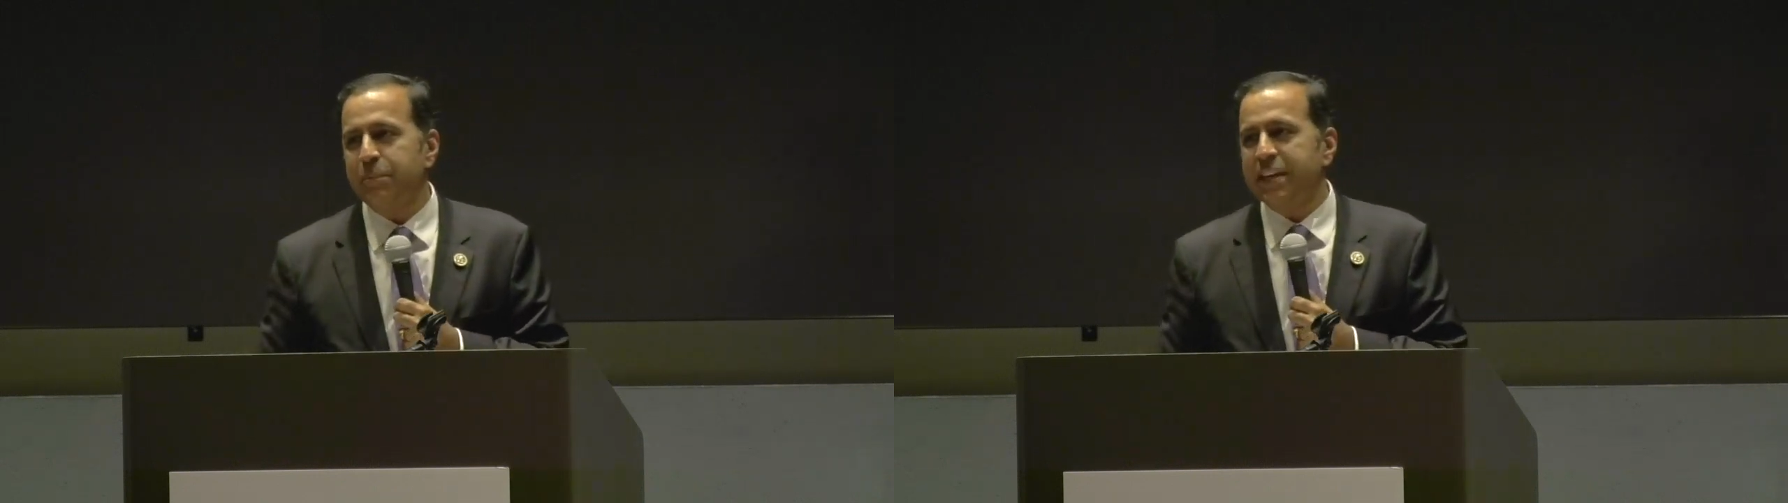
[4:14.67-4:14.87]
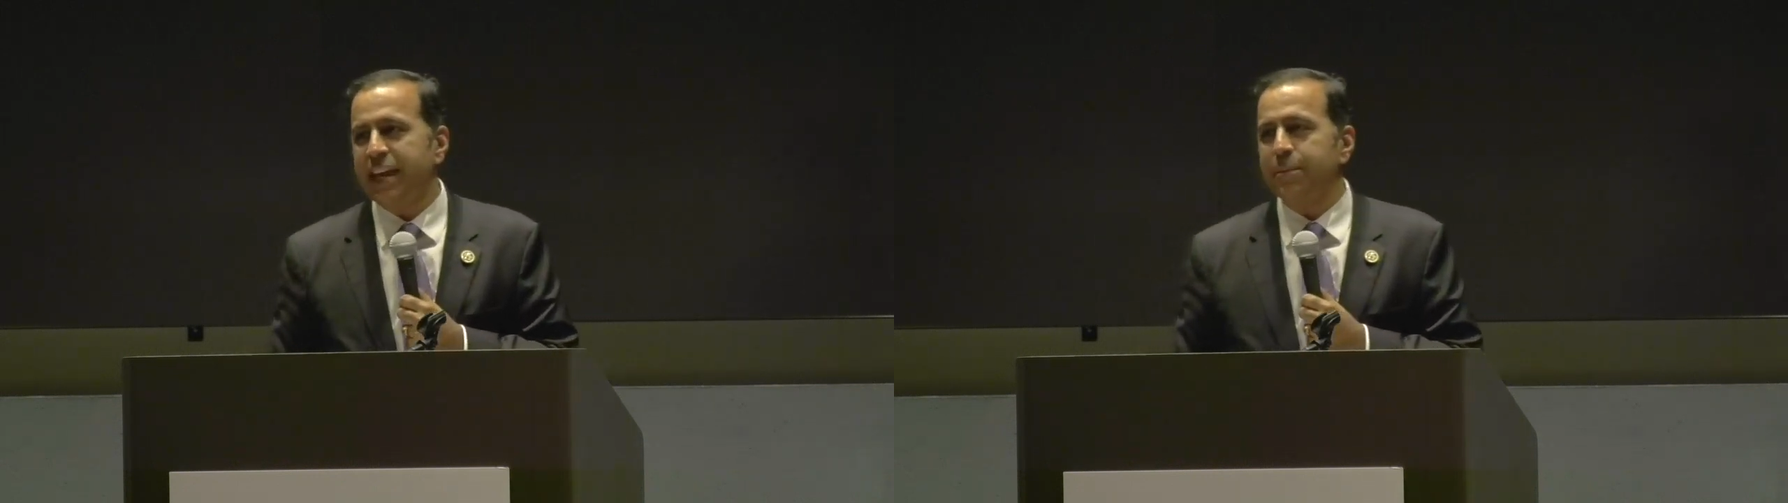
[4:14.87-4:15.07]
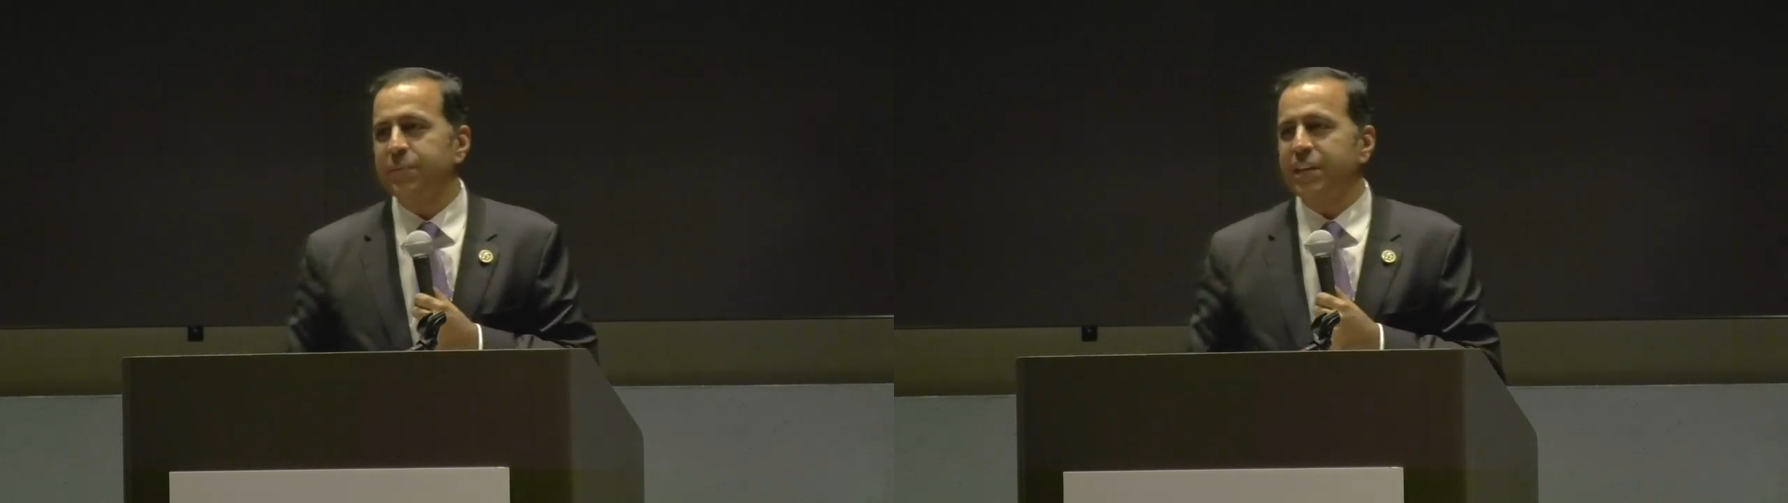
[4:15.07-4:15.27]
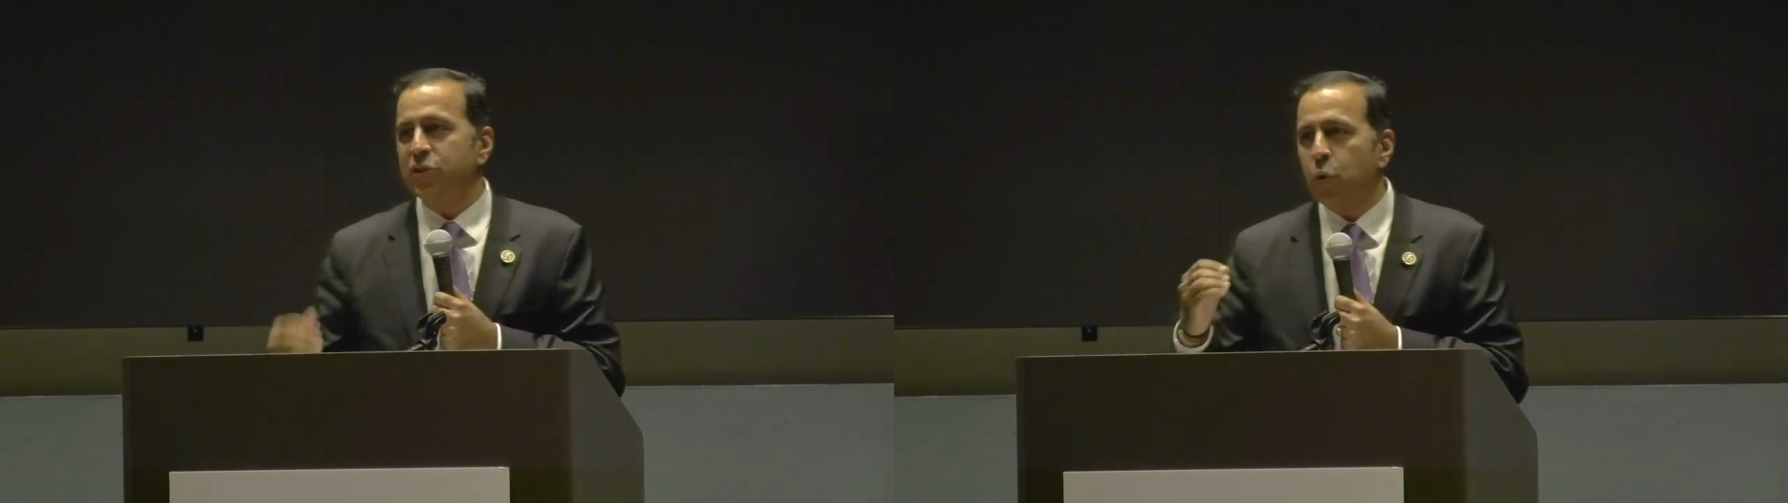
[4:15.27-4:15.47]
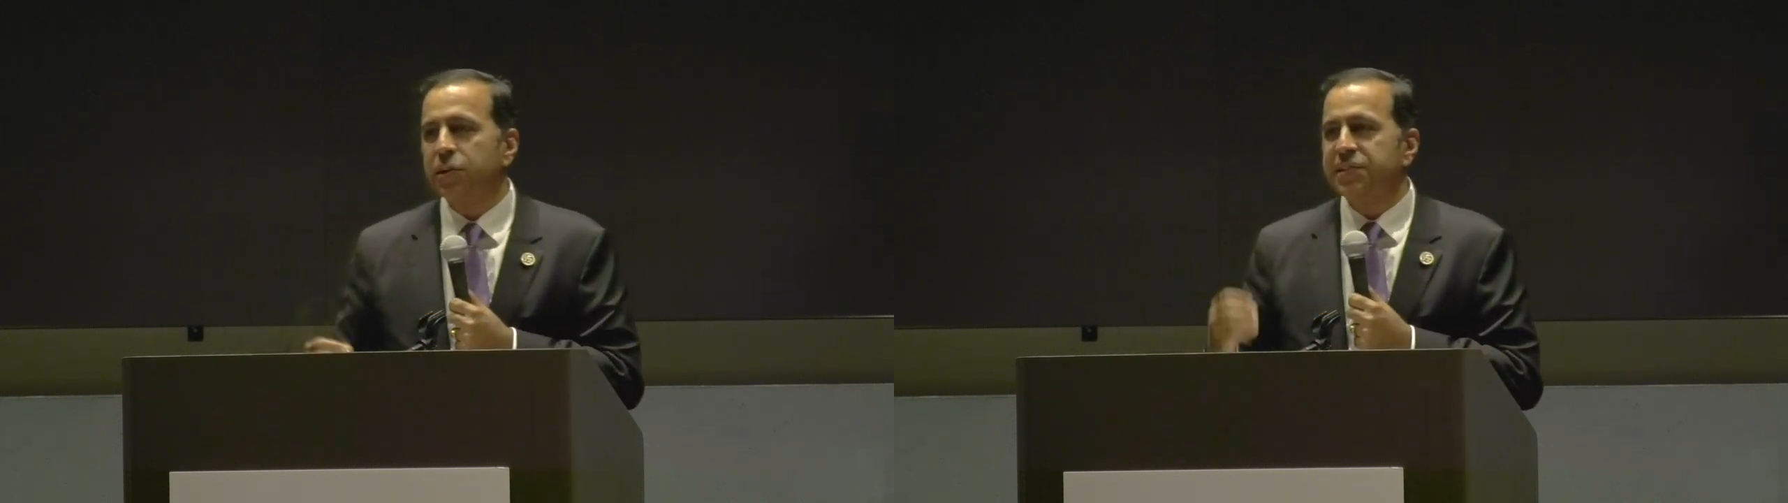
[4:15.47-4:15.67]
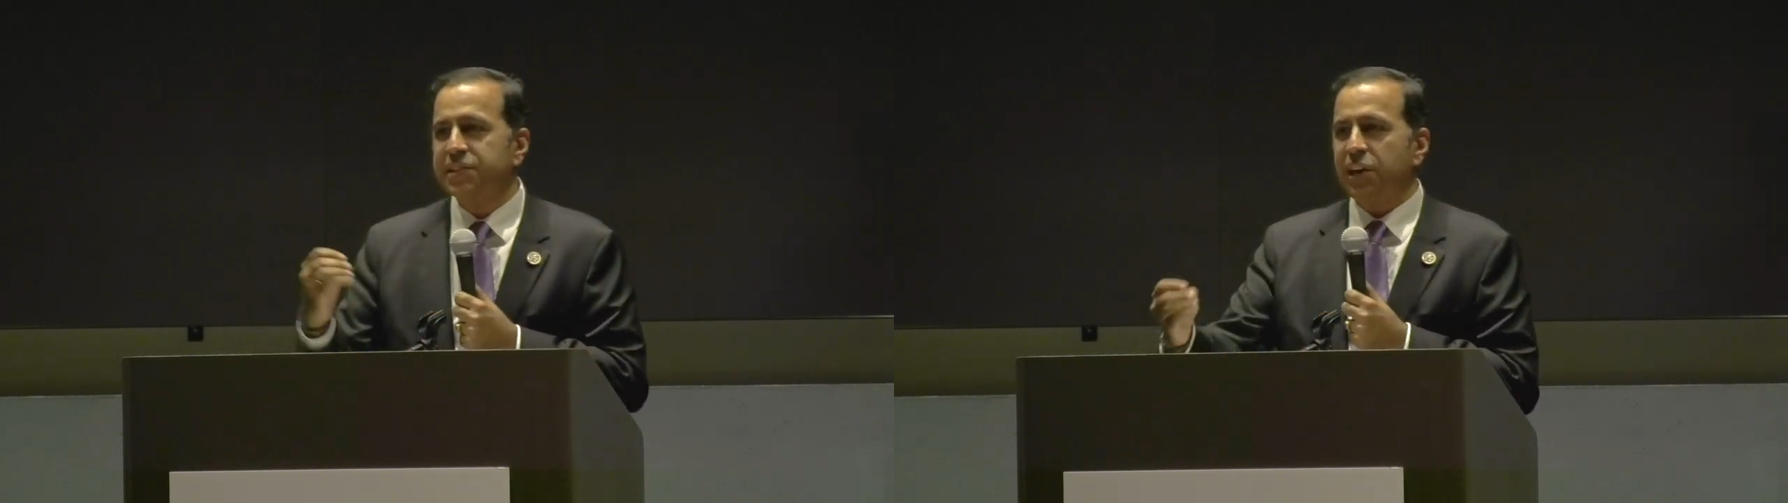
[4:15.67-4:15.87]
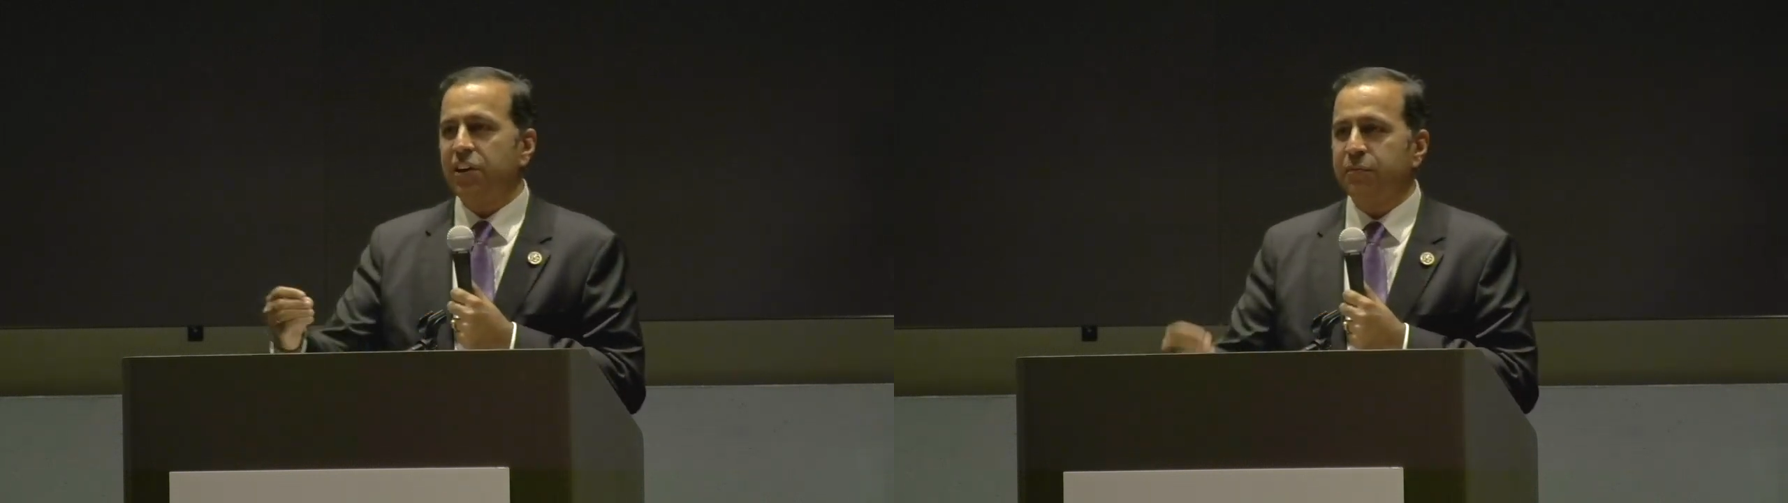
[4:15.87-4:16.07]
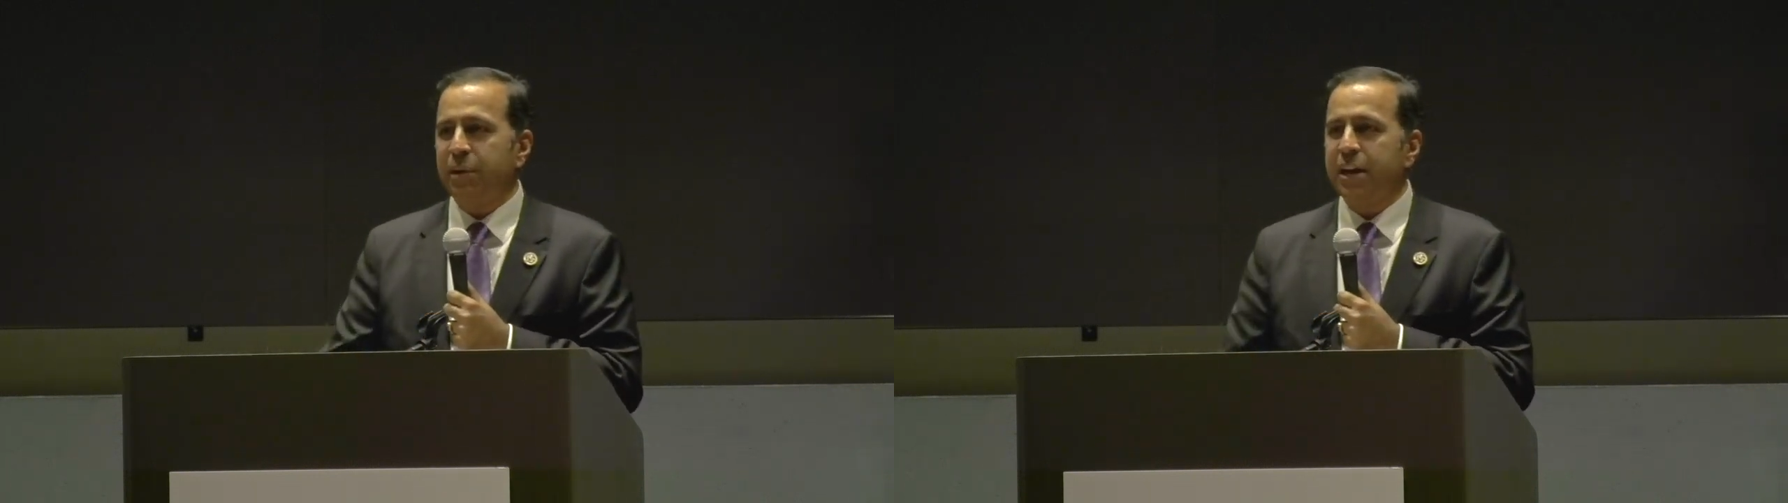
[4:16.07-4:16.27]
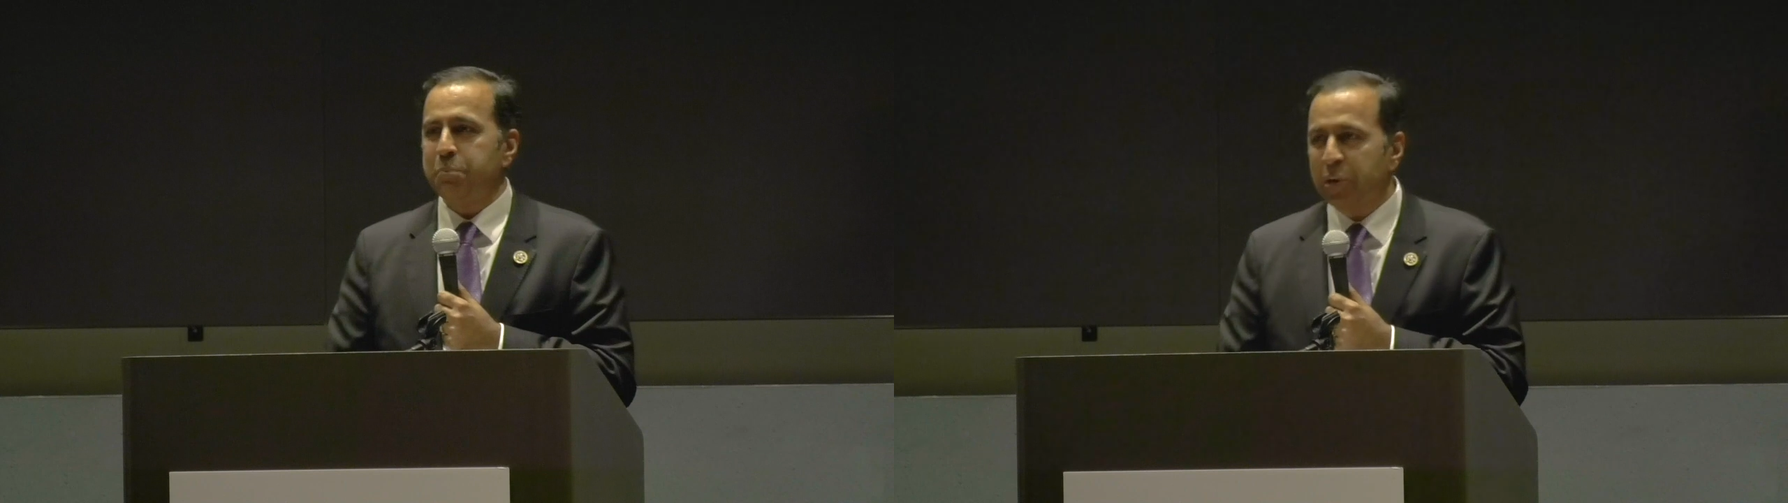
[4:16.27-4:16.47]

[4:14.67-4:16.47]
became the North Star of my